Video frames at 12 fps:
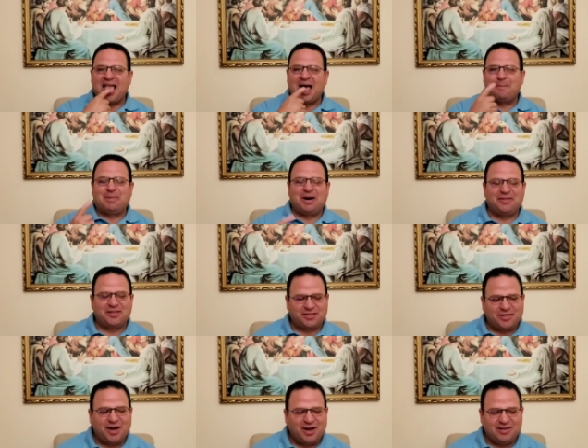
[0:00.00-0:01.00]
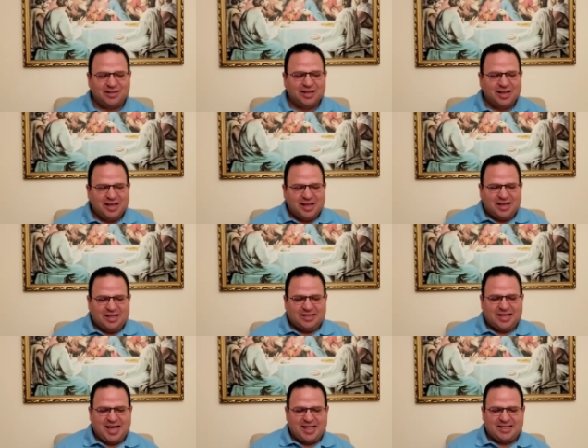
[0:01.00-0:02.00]
about the tongue
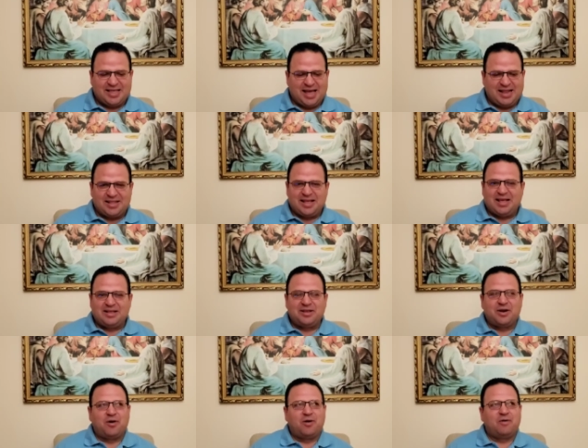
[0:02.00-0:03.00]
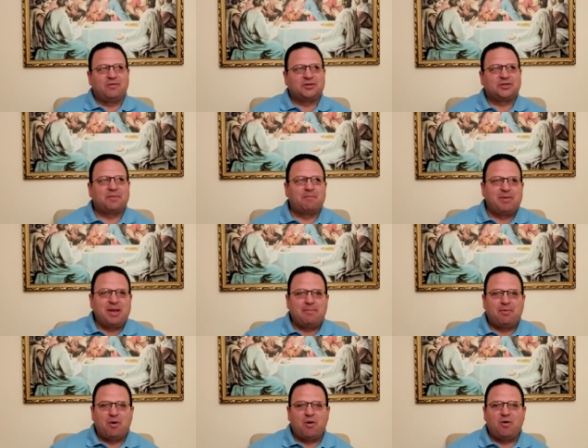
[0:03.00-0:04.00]
that you know, some
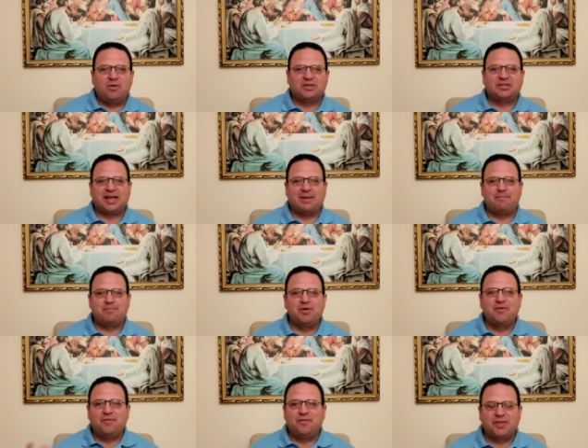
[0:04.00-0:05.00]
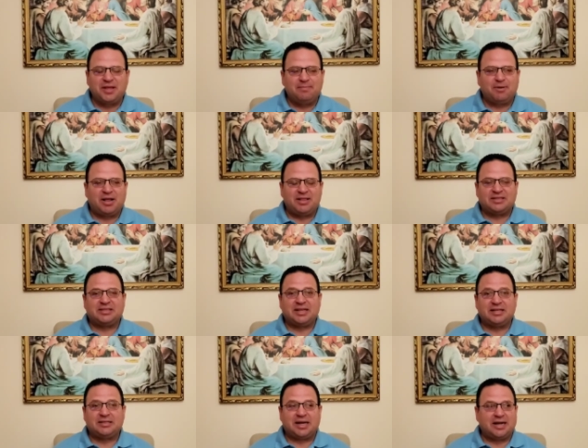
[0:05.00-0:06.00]
people say beautiful things, but at the
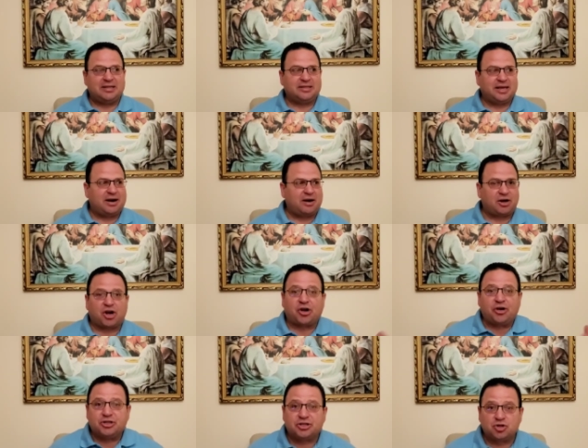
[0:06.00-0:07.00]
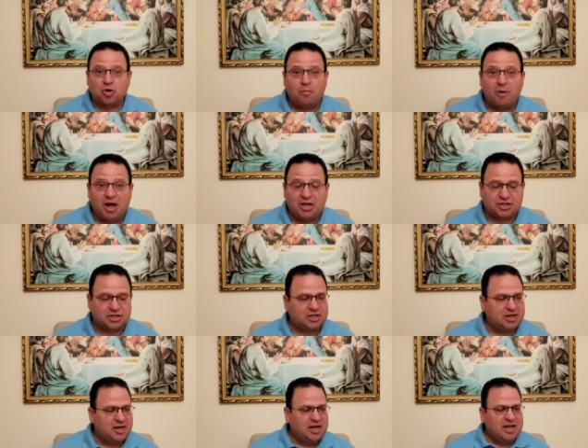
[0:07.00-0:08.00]
same time they are cursed so much.
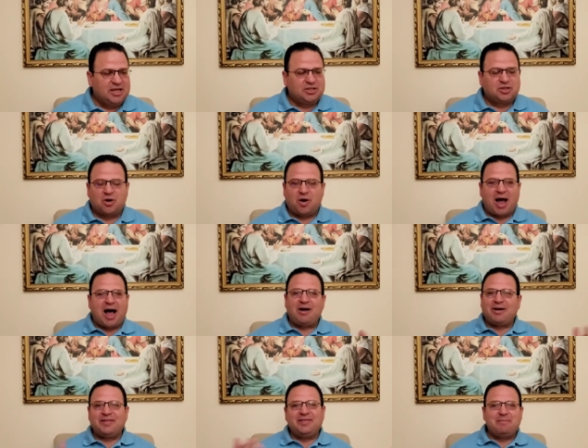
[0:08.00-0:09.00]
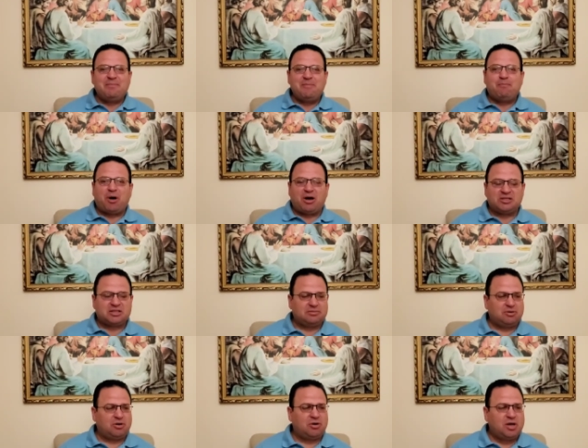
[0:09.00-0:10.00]
So how can that be
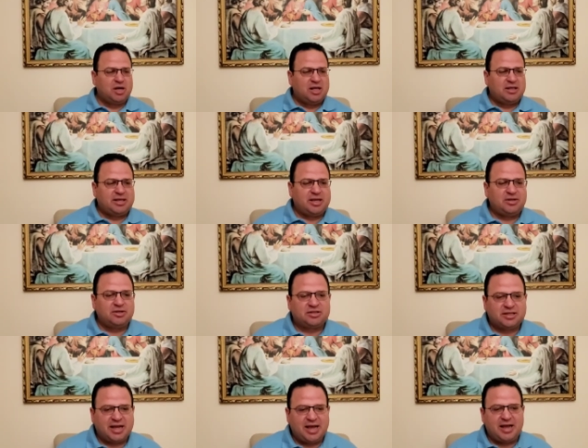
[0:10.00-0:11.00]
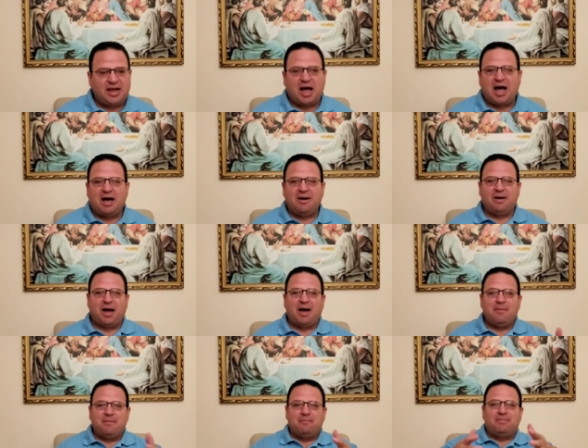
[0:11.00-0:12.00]
possible that you say,
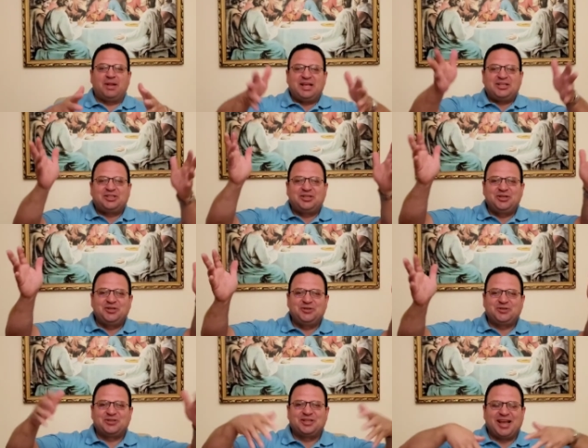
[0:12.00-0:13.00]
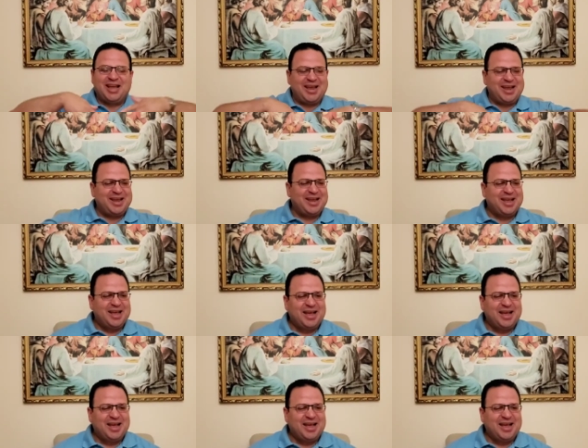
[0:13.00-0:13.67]
I bless you today,